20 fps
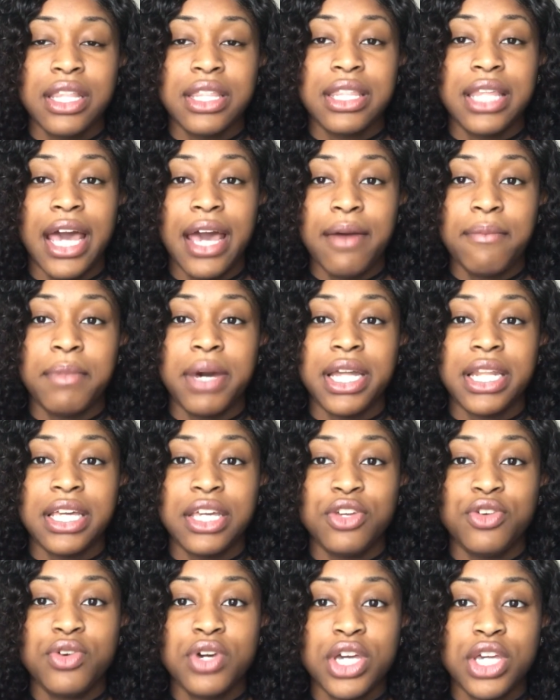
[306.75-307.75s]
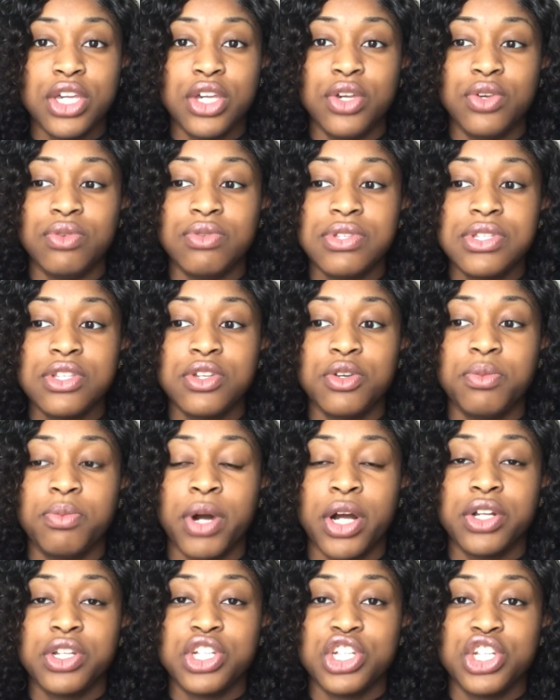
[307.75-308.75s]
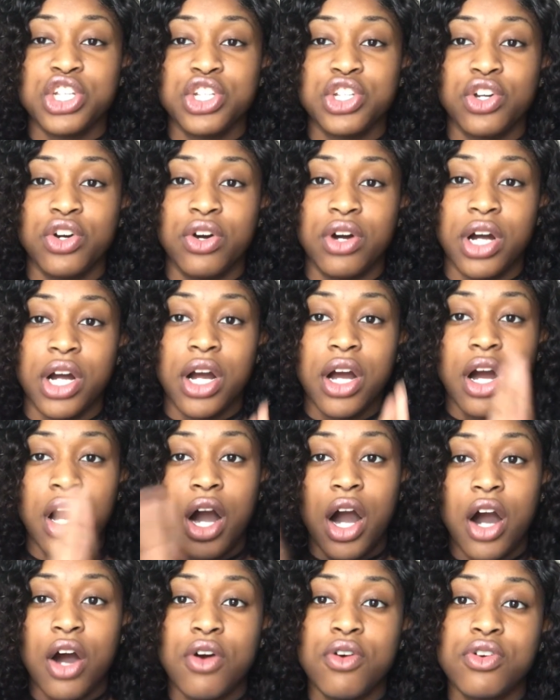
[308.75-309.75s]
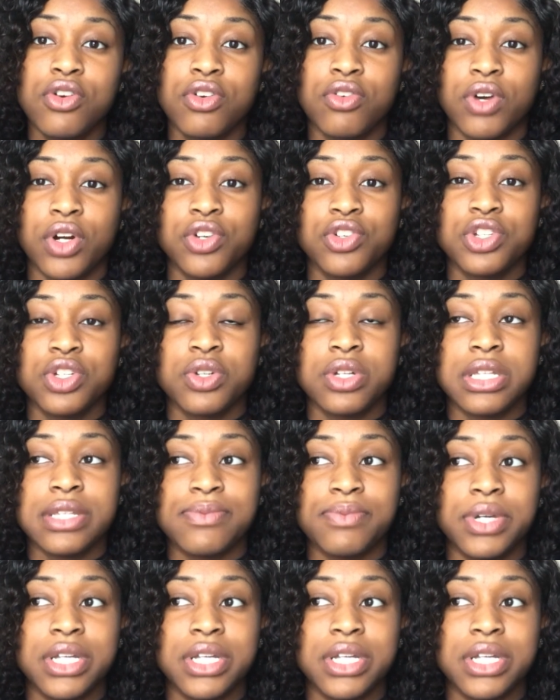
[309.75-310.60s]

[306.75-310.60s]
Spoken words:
that money you can use to purchase your own groceries,